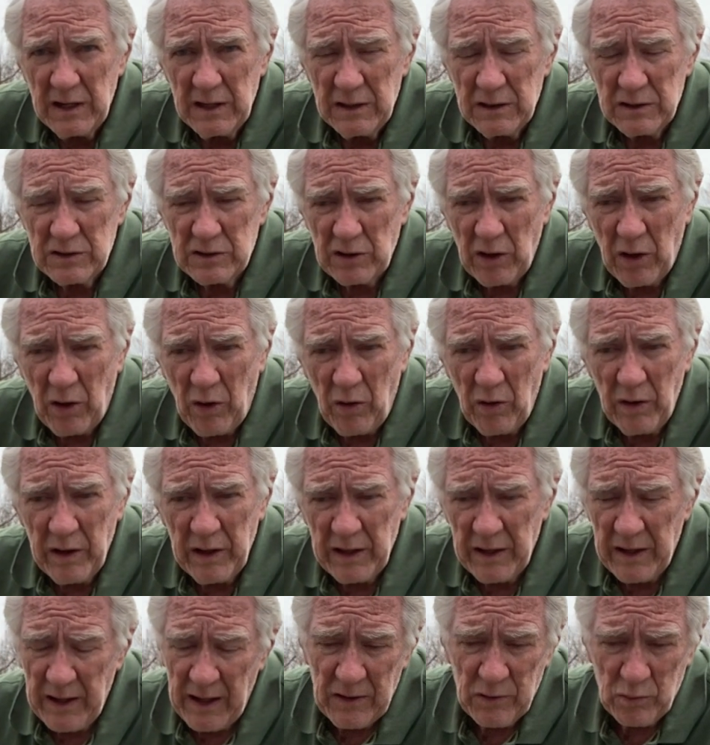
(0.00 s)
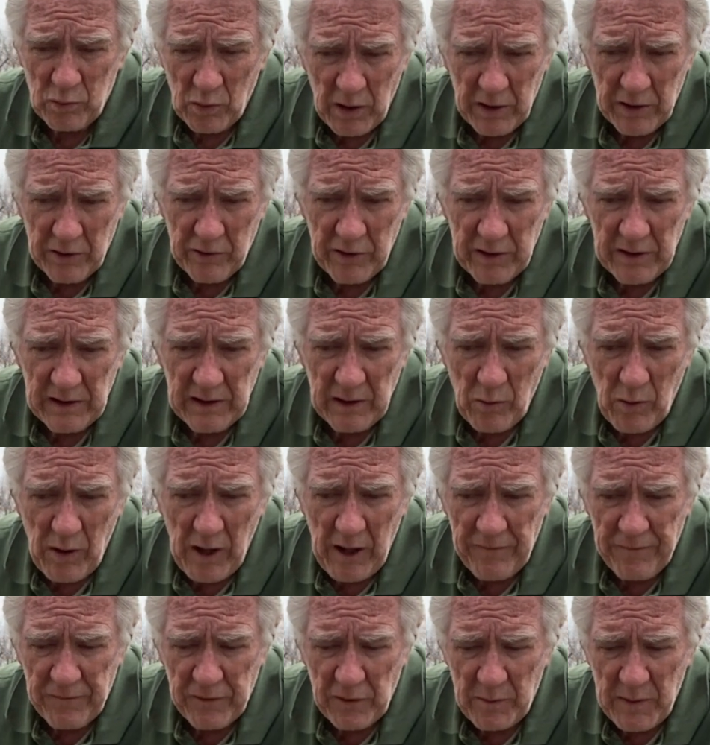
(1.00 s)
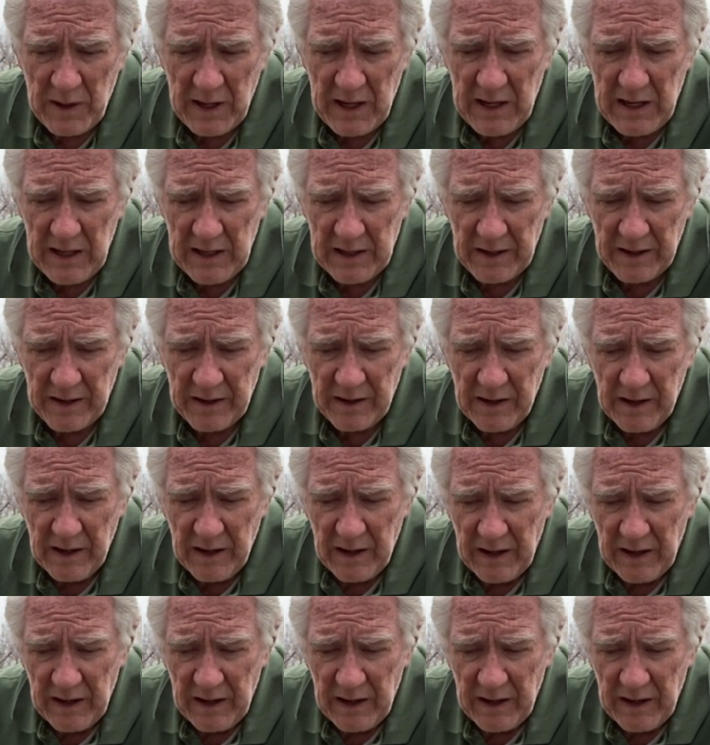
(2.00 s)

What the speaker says: So it has worked really well for me, and